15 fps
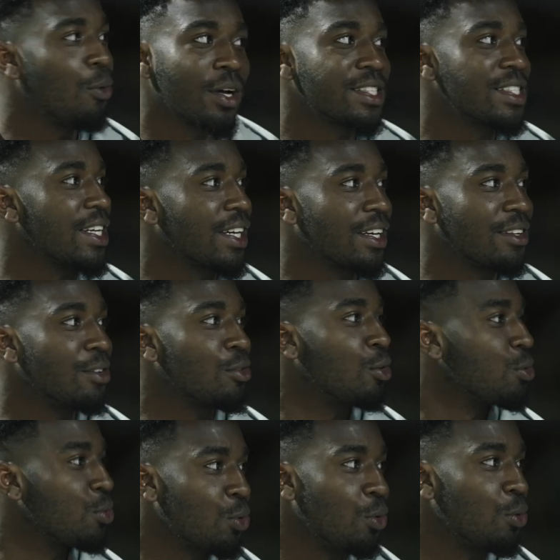1 second
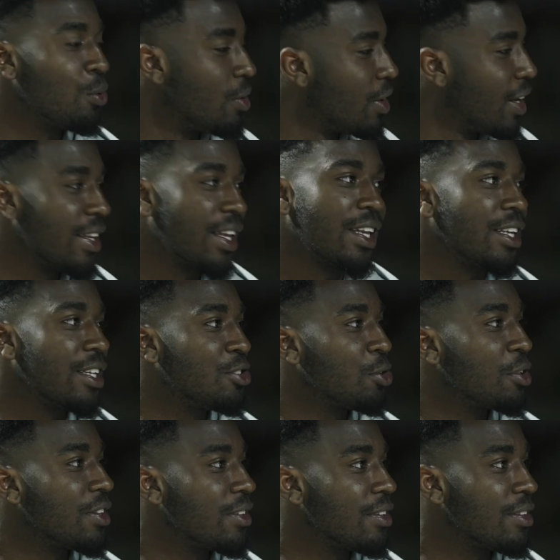not to go, and then he
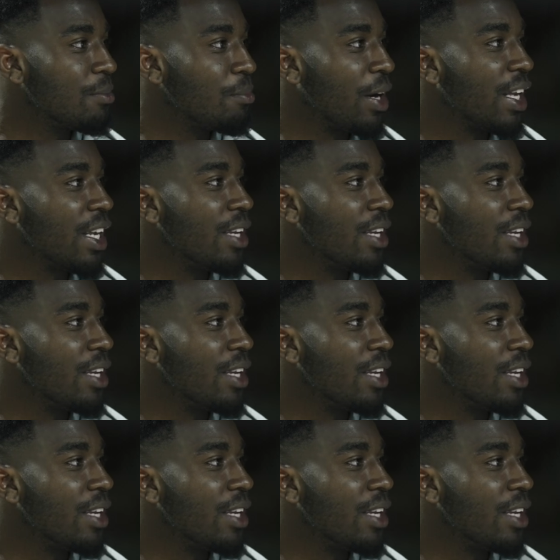joined Bayer